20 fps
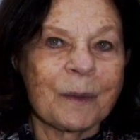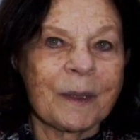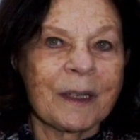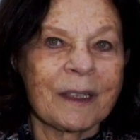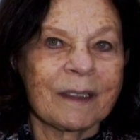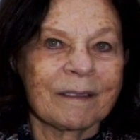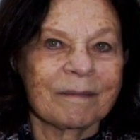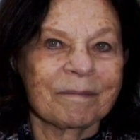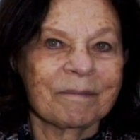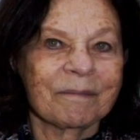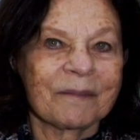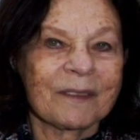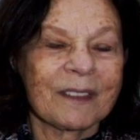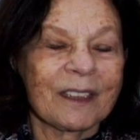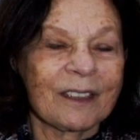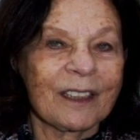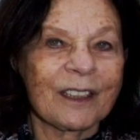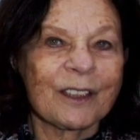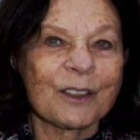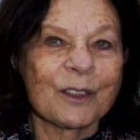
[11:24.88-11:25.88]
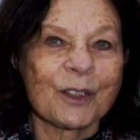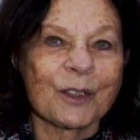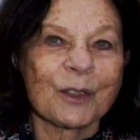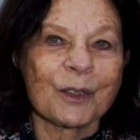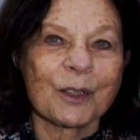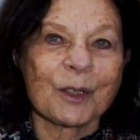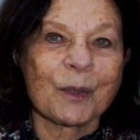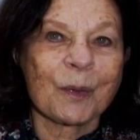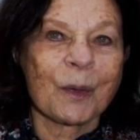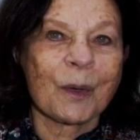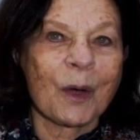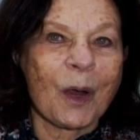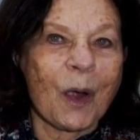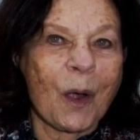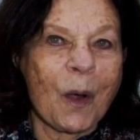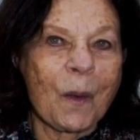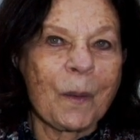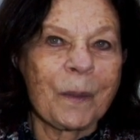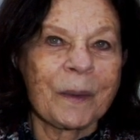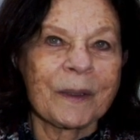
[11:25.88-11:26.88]
but the liquor stores were
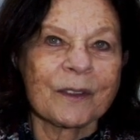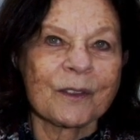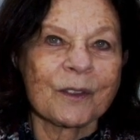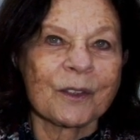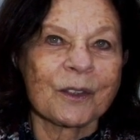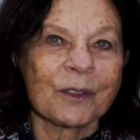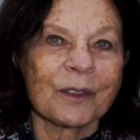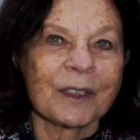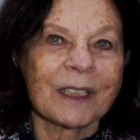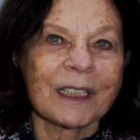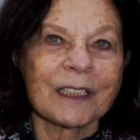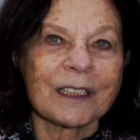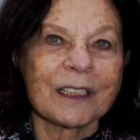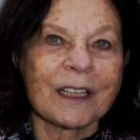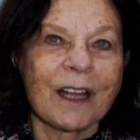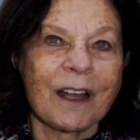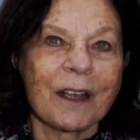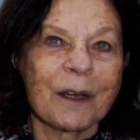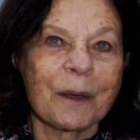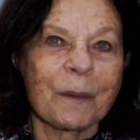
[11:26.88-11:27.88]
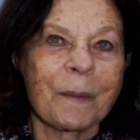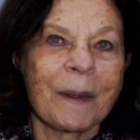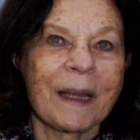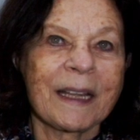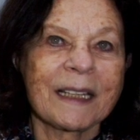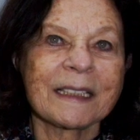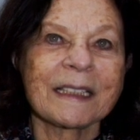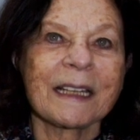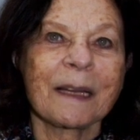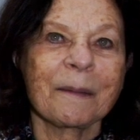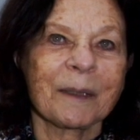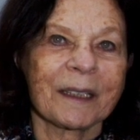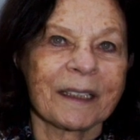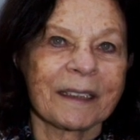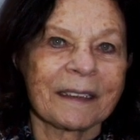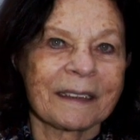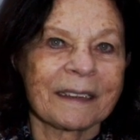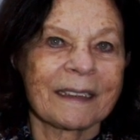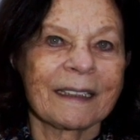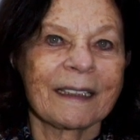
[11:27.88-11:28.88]
open during the entire pandemic,
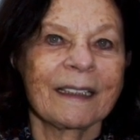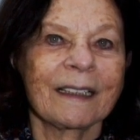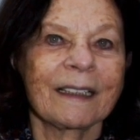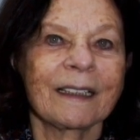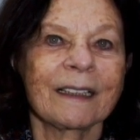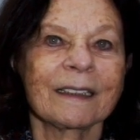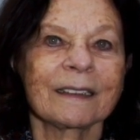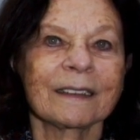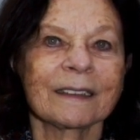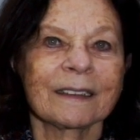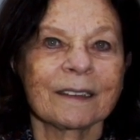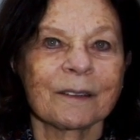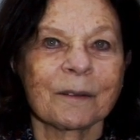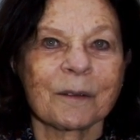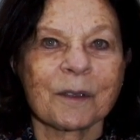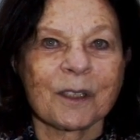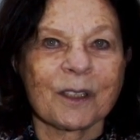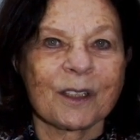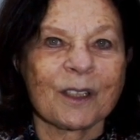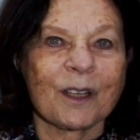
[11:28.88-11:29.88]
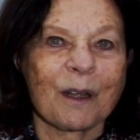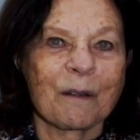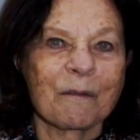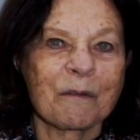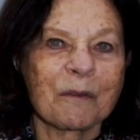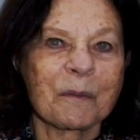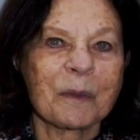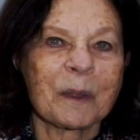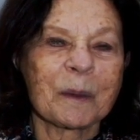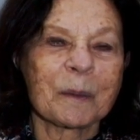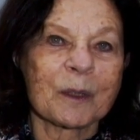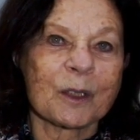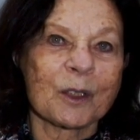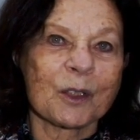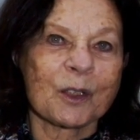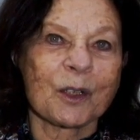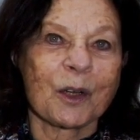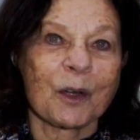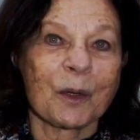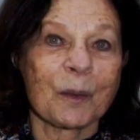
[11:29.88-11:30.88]
and it was a time for people to
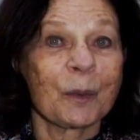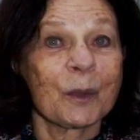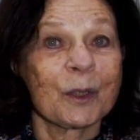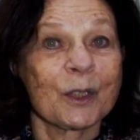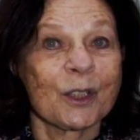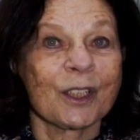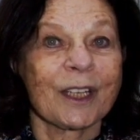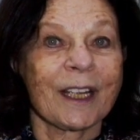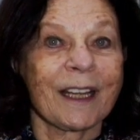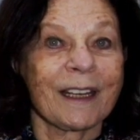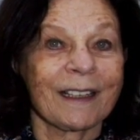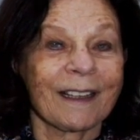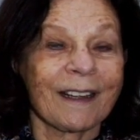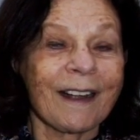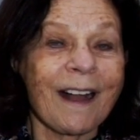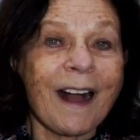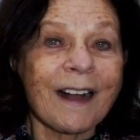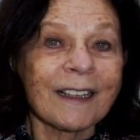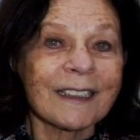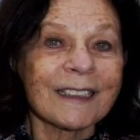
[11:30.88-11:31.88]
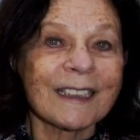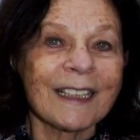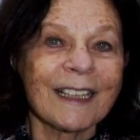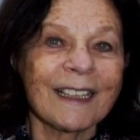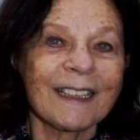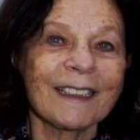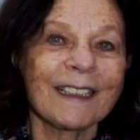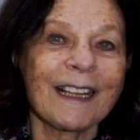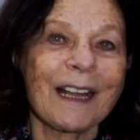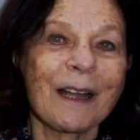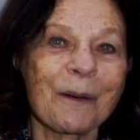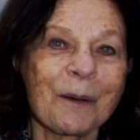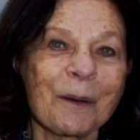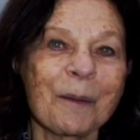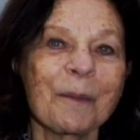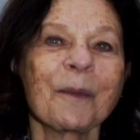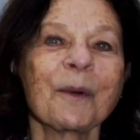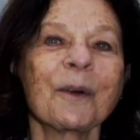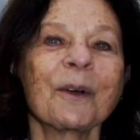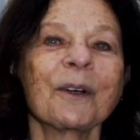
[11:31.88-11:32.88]
start appreciating cocktail hour
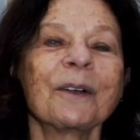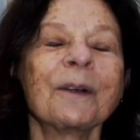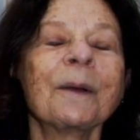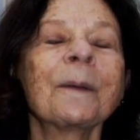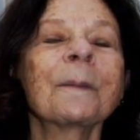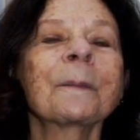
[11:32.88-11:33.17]
more.